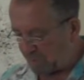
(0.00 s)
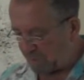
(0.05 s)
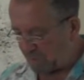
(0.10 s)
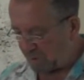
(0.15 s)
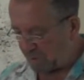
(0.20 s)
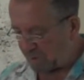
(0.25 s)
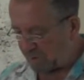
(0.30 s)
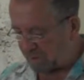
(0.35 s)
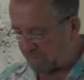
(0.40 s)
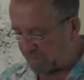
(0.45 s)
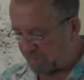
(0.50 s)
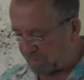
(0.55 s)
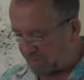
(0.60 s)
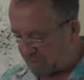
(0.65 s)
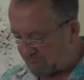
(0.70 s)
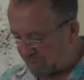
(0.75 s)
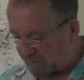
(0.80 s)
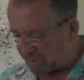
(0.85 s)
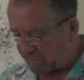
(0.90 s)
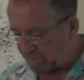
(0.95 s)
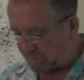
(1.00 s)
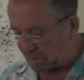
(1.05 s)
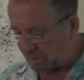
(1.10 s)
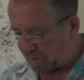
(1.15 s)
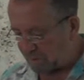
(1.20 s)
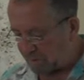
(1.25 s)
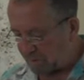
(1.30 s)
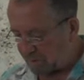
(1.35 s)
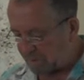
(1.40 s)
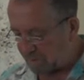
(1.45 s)
hunting rabbits
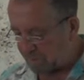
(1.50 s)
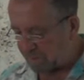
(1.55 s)
in the